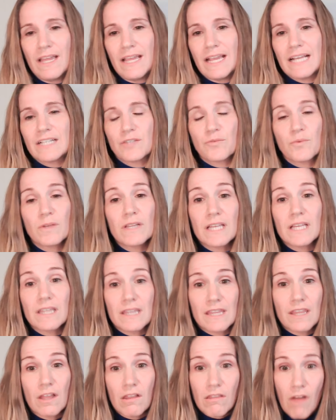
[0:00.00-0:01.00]
It's really
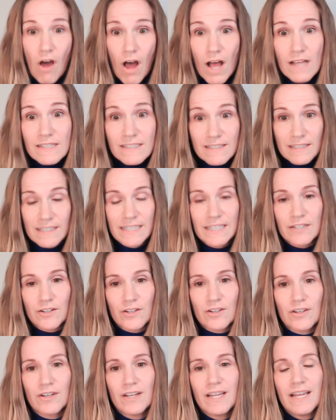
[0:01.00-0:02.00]
the loss
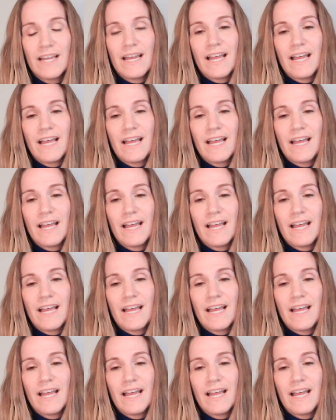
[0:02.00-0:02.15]
leader